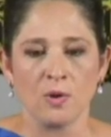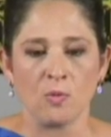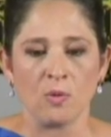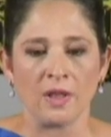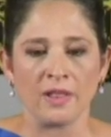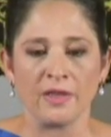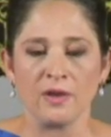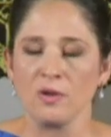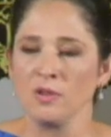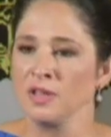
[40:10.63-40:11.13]

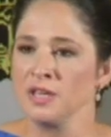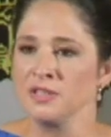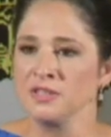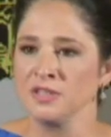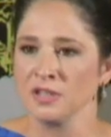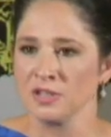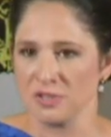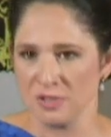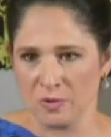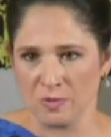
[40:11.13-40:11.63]
while it only
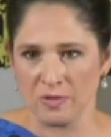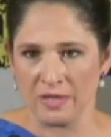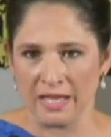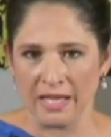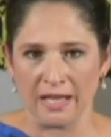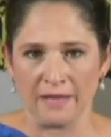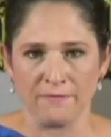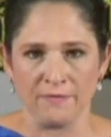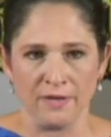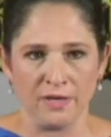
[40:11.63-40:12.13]
took two and a
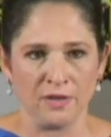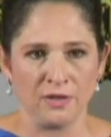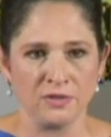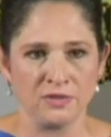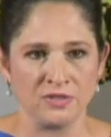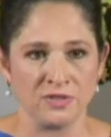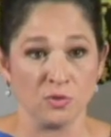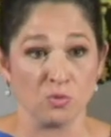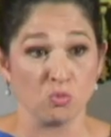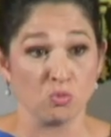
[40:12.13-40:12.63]
half
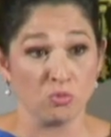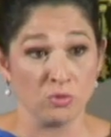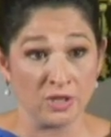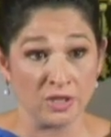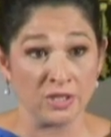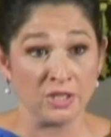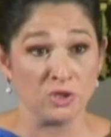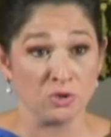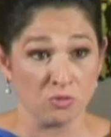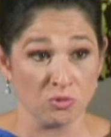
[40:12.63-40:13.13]
years to
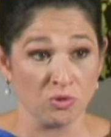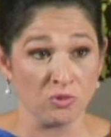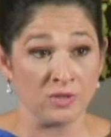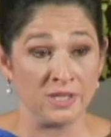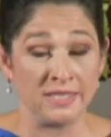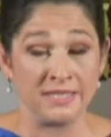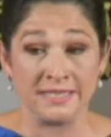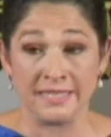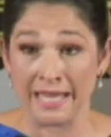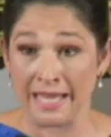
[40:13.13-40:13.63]
really
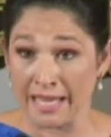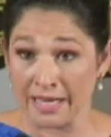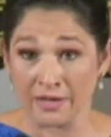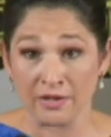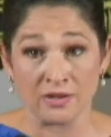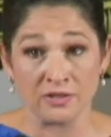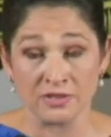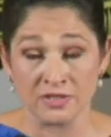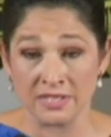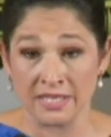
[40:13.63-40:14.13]
truly tank
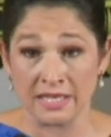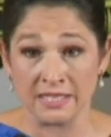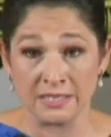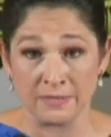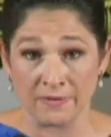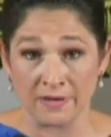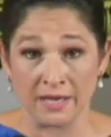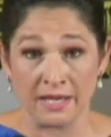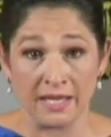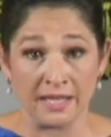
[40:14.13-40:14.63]
our state's
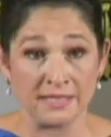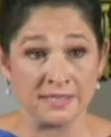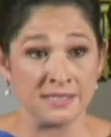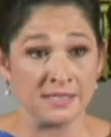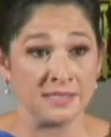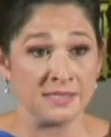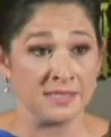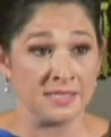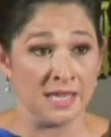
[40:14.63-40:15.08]
finances,